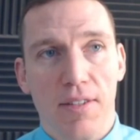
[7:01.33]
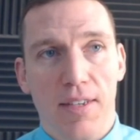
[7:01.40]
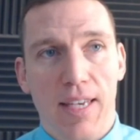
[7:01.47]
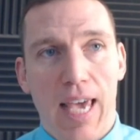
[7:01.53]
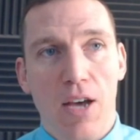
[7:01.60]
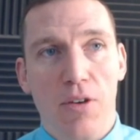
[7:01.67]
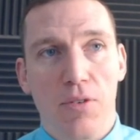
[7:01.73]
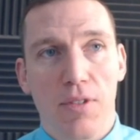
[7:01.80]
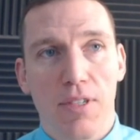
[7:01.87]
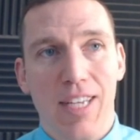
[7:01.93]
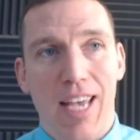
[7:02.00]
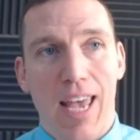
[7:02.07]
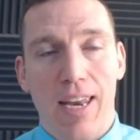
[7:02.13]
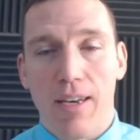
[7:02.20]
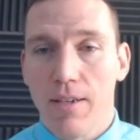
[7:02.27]
the count
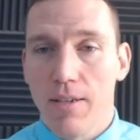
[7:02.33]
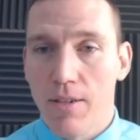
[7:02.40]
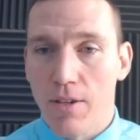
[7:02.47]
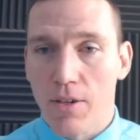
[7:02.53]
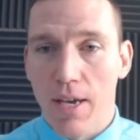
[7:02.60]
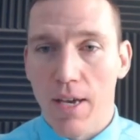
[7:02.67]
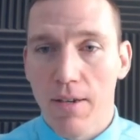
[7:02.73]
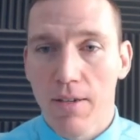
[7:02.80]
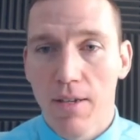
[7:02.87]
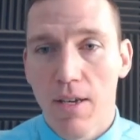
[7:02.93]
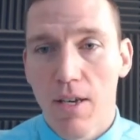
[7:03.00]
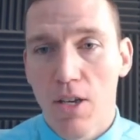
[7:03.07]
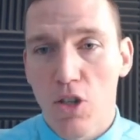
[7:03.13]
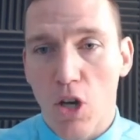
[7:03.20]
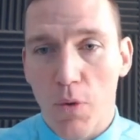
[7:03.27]
10, okay?
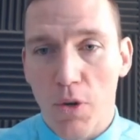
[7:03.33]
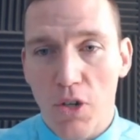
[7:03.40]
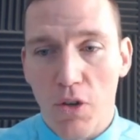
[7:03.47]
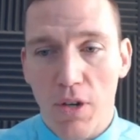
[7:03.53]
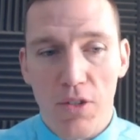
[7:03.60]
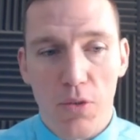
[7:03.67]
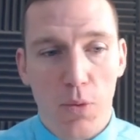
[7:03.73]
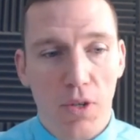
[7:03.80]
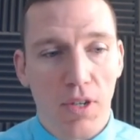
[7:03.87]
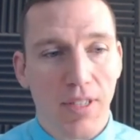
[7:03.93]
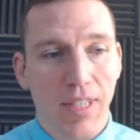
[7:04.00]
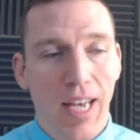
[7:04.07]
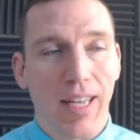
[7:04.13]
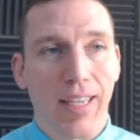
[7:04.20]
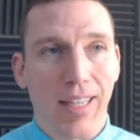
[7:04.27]
All we're doing is we're
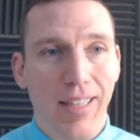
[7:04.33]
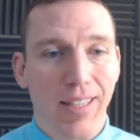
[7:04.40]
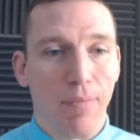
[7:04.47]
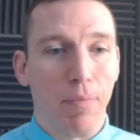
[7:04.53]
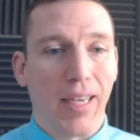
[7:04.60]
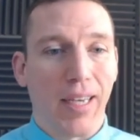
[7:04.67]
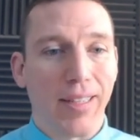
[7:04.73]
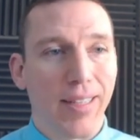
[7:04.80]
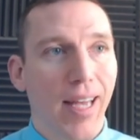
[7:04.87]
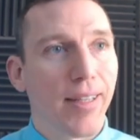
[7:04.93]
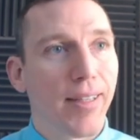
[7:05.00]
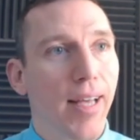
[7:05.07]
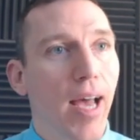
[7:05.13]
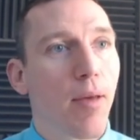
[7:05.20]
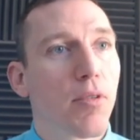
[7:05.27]
telling it to ping 10
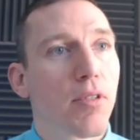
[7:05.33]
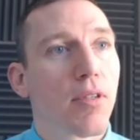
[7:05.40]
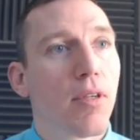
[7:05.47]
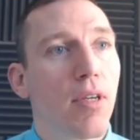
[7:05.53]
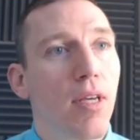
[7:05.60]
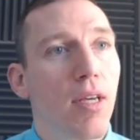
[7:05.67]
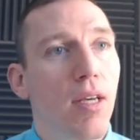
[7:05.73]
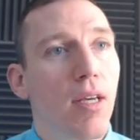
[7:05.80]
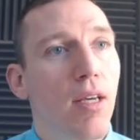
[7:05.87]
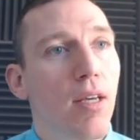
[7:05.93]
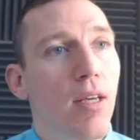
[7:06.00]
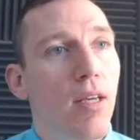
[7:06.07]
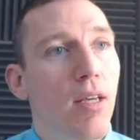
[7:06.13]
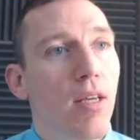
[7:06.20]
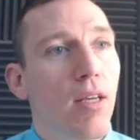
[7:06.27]
times.
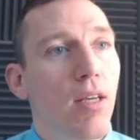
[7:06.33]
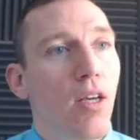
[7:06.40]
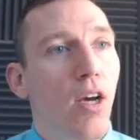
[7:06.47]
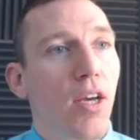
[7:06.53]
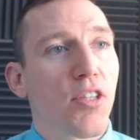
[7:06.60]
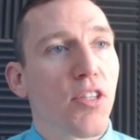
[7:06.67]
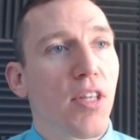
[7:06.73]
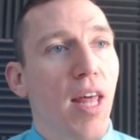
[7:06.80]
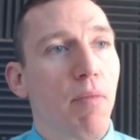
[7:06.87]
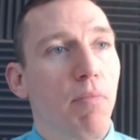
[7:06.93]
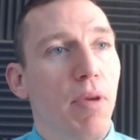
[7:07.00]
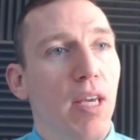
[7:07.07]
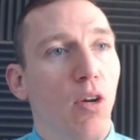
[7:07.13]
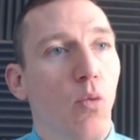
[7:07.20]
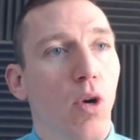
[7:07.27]
Okay, so that
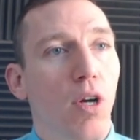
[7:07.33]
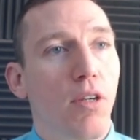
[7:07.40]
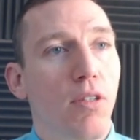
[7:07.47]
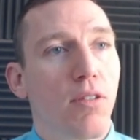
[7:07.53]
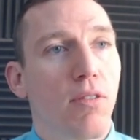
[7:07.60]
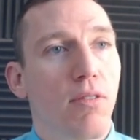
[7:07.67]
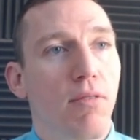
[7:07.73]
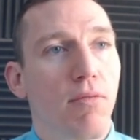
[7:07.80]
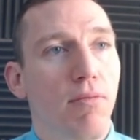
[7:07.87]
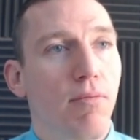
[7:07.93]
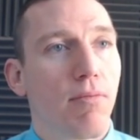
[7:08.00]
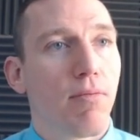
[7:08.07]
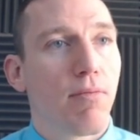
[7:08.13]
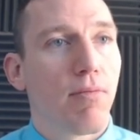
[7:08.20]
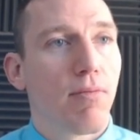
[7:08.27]
ping worked.
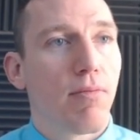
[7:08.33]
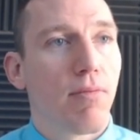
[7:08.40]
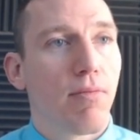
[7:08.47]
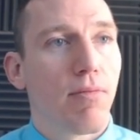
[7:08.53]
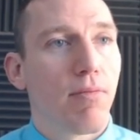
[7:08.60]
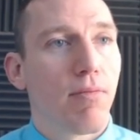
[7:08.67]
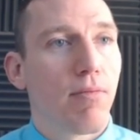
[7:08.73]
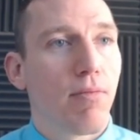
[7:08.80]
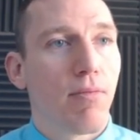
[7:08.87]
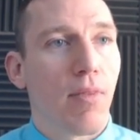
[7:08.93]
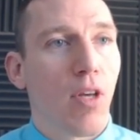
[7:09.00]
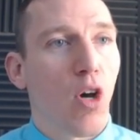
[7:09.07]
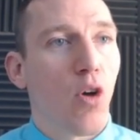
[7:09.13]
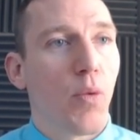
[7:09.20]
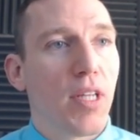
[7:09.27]

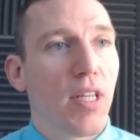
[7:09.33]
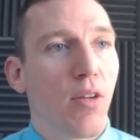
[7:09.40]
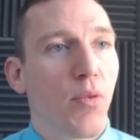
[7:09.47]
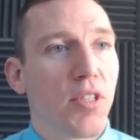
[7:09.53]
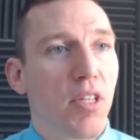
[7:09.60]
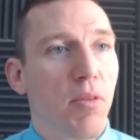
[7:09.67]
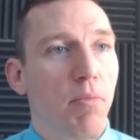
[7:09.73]
All we did was the